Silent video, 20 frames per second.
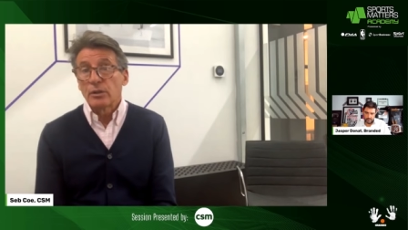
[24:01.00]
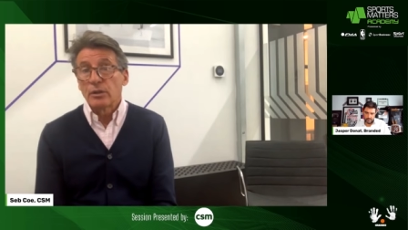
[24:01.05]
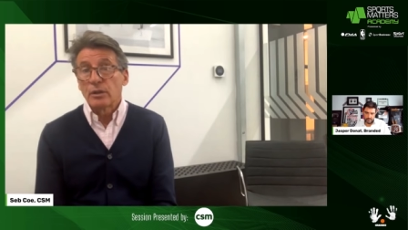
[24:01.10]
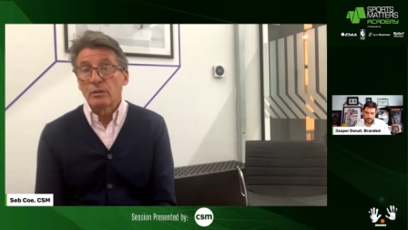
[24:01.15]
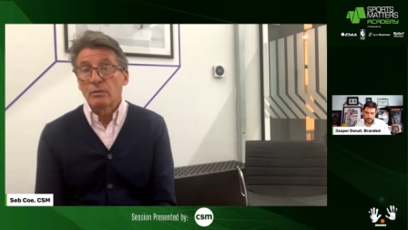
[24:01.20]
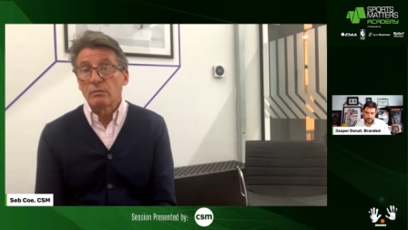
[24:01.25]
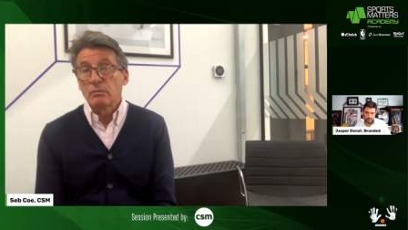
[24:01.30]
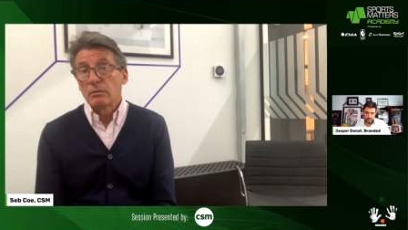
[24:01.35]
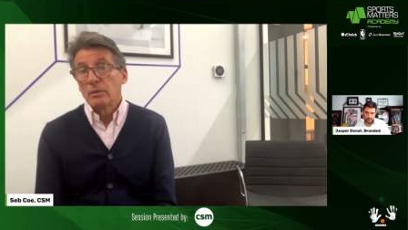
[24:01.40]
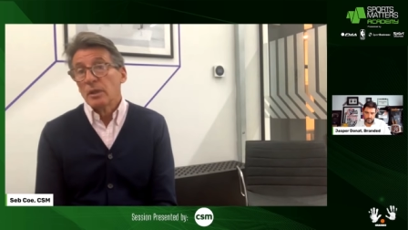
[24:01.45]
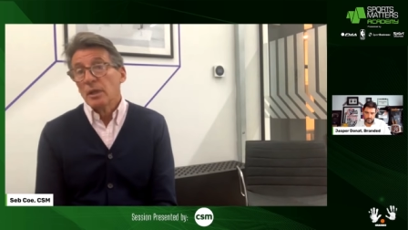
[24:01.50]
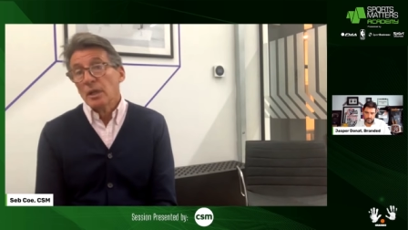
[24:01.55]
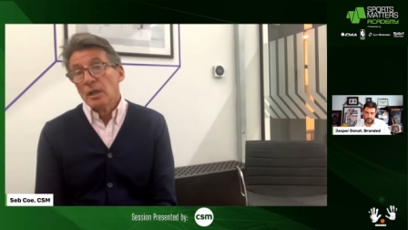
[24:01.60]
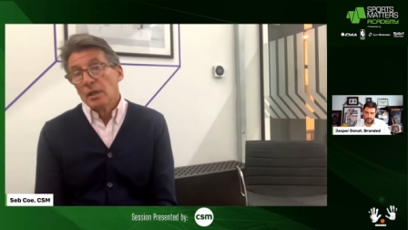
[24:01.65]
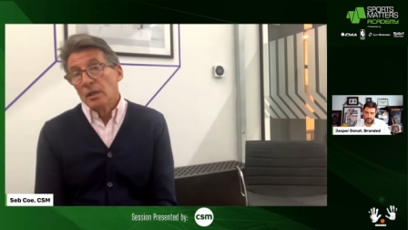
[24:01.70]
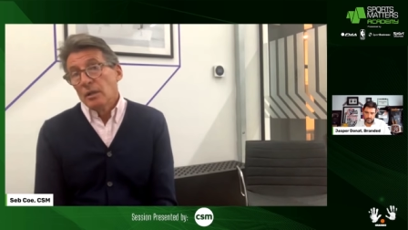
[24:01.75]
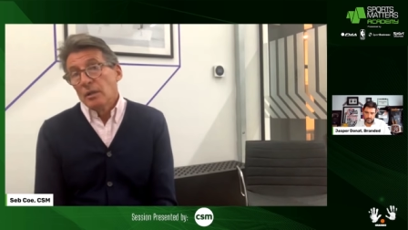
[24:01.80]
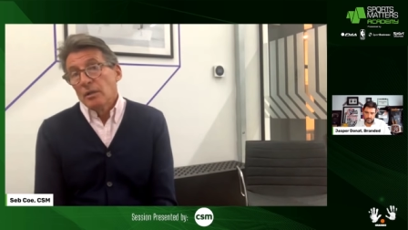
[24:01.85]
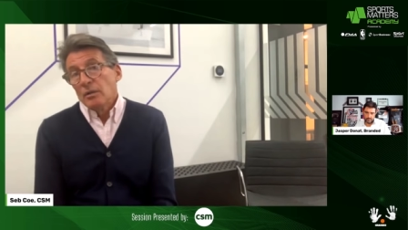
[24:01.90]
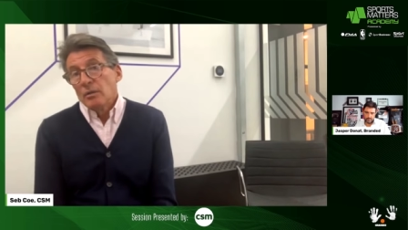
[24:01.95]
You know,
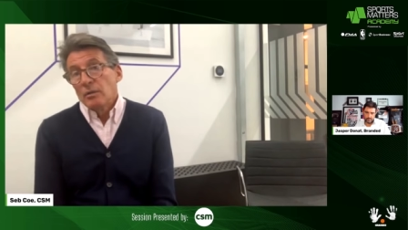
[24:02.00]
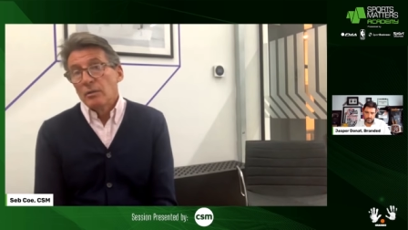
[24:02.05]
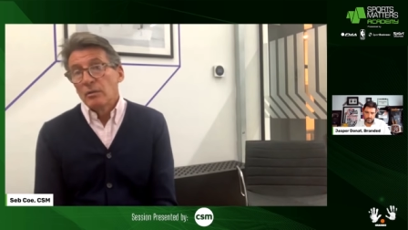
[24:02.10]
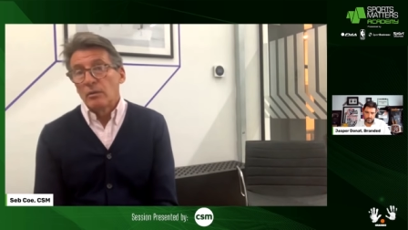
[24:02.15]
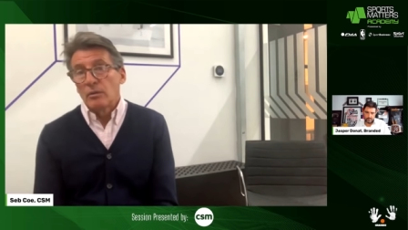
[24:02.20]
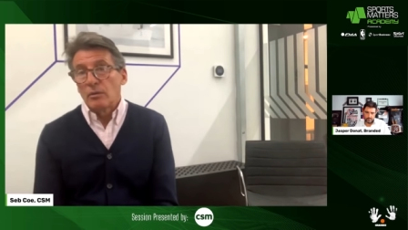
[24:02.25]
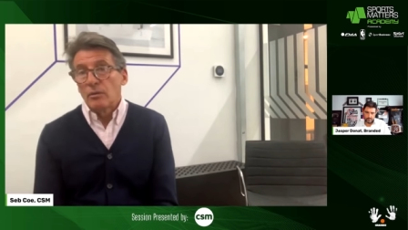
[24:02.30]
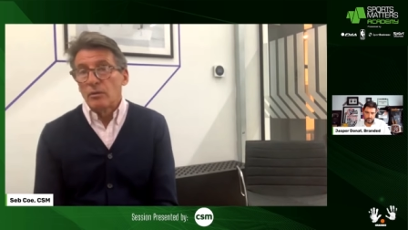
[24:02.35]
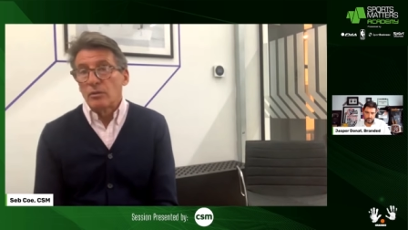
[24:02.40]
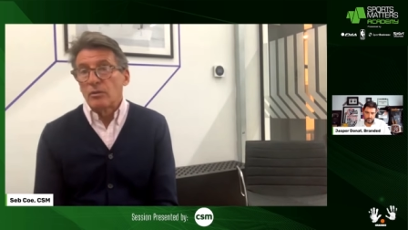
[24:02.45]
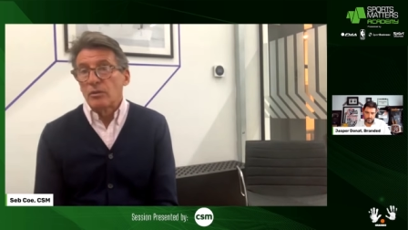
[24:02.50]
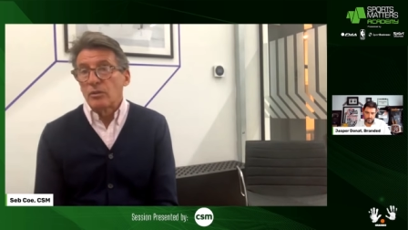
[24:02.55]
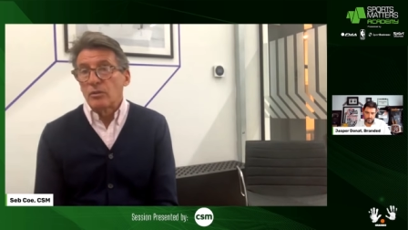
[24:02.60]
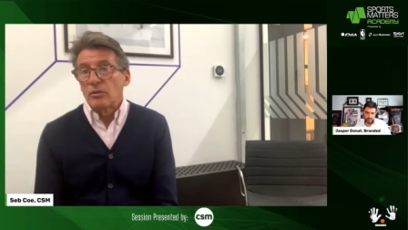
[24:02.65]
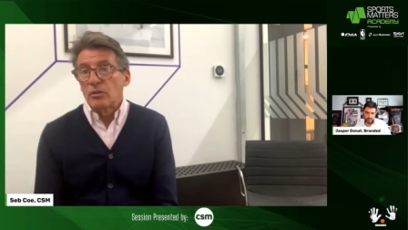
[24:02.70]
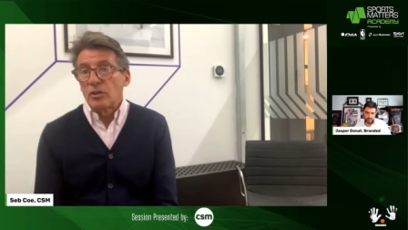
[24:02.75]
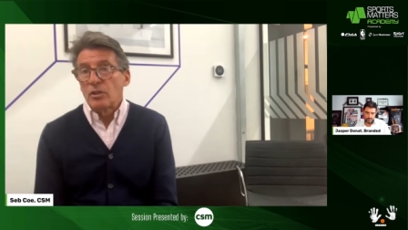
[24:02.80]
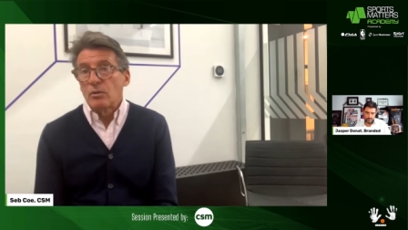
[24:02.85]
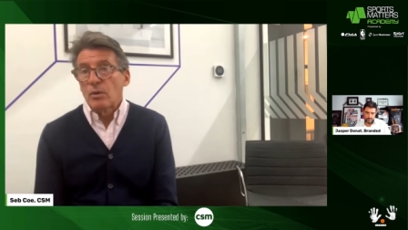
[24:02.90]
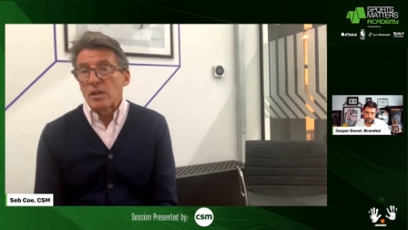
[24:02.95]
uh, the,
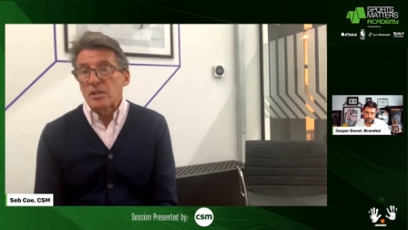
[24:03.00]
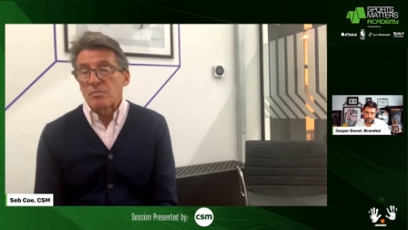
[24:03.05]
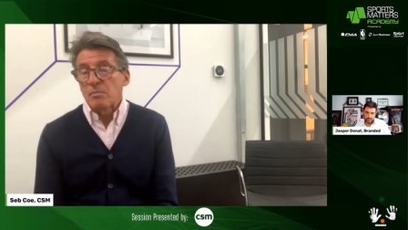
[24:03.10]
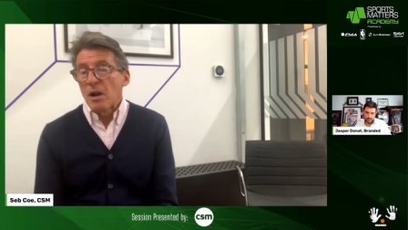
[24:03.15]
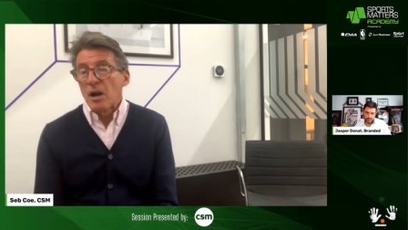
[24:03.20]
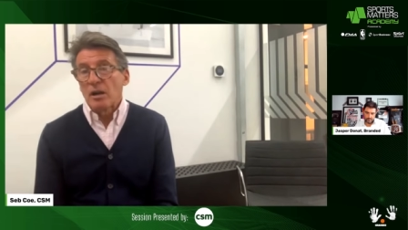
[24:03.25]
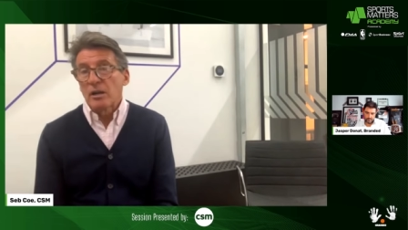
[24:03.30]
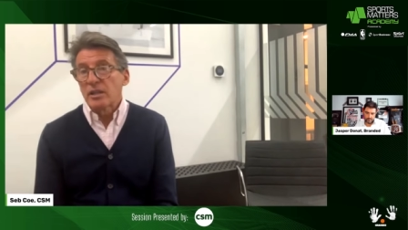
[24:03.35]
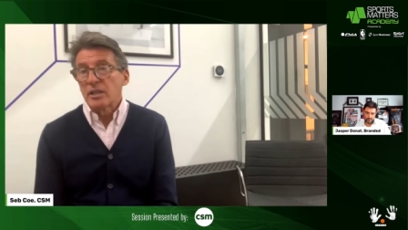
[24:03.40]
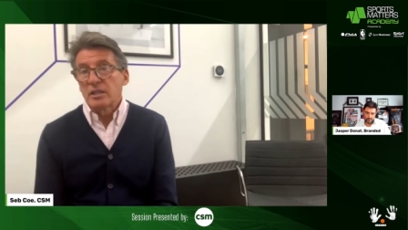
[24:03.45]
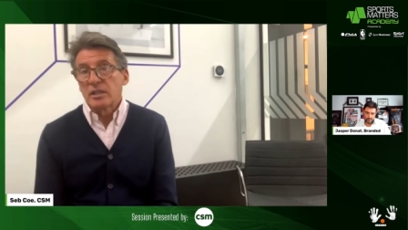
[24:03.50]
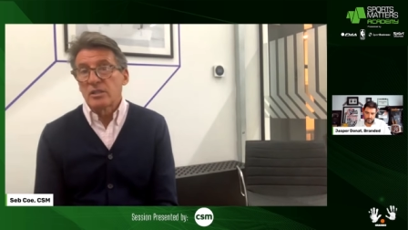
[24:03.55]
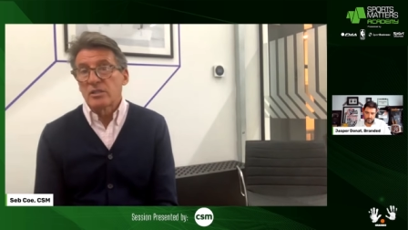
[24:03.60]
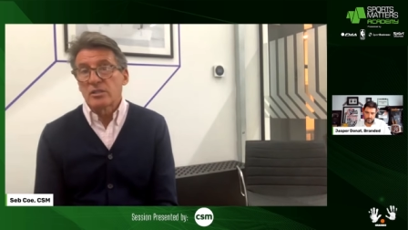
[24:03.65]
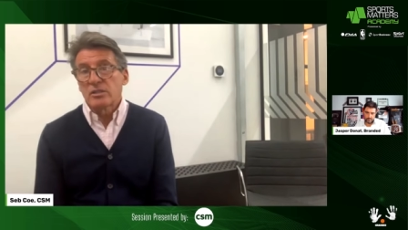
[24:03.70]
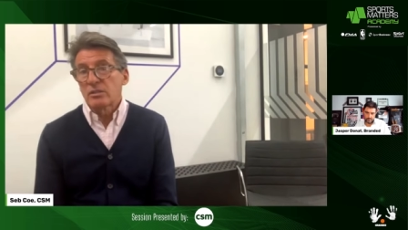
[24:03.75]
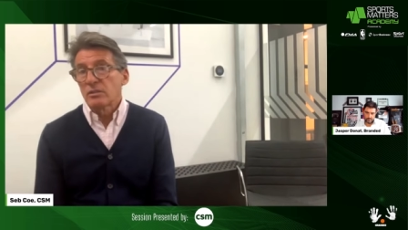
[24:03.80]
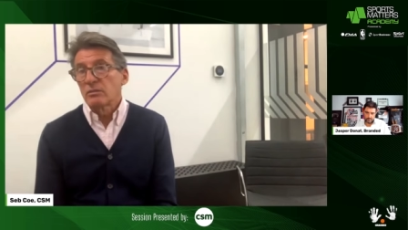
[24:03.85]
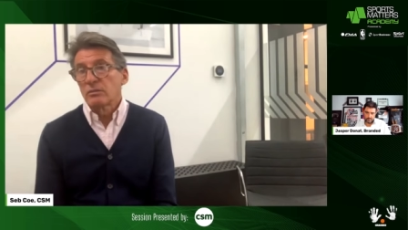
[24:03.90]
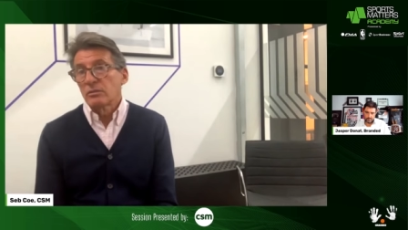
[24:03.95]
the US market
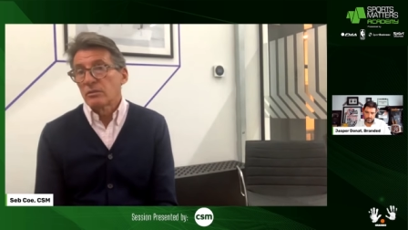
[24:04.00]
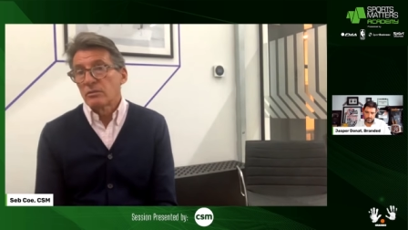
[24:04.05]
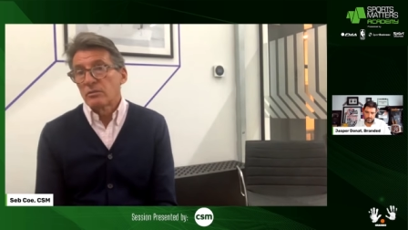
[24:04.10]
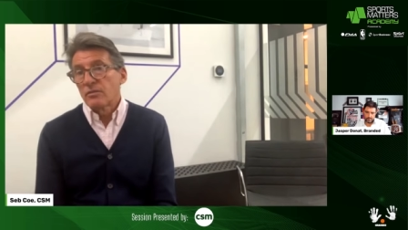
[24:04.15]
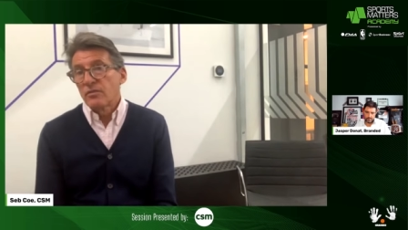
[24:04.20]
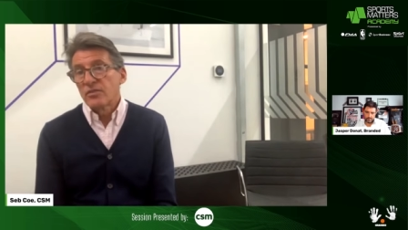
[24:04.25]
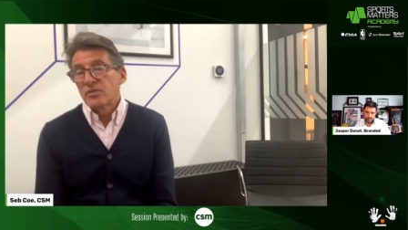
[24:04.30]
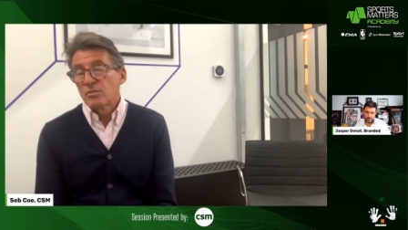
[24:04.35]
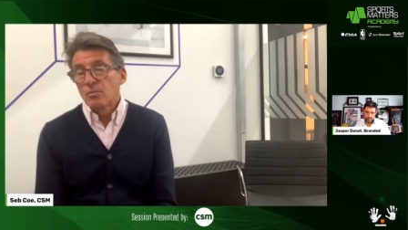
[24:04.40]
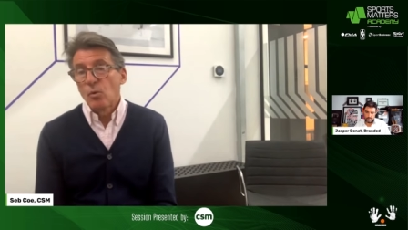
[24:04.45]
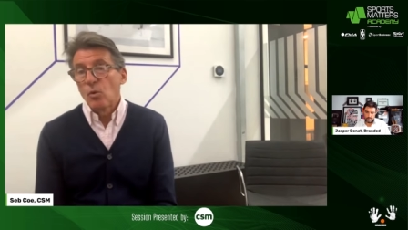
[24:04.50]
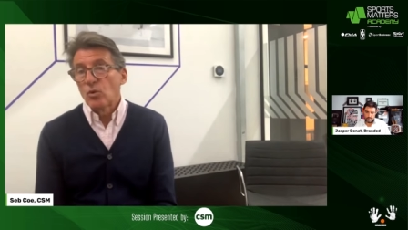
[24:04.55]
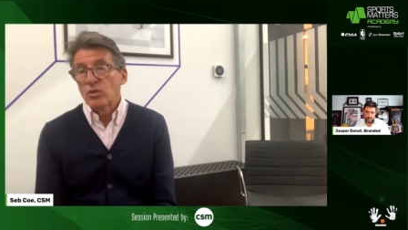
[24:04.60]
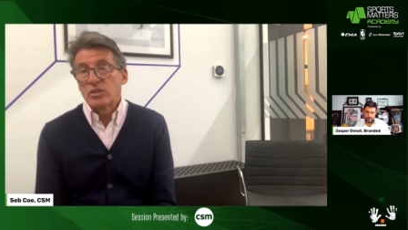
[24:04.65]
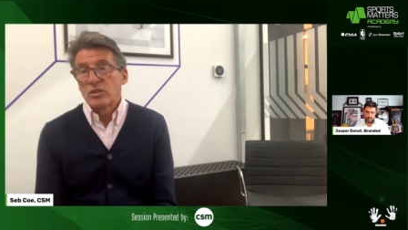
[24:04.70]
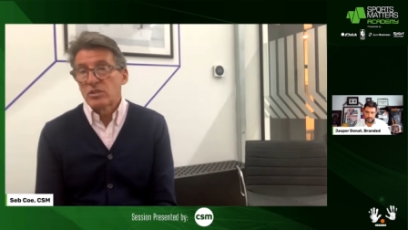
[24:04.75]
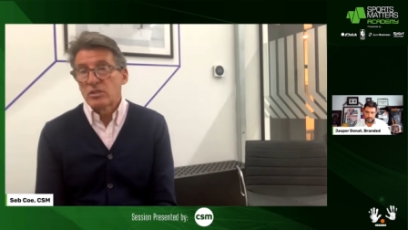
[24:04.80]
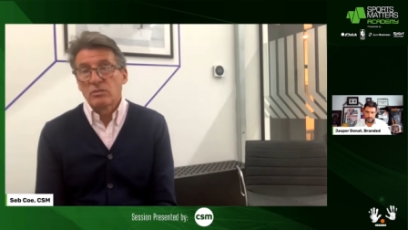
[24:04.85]
is still, for sport,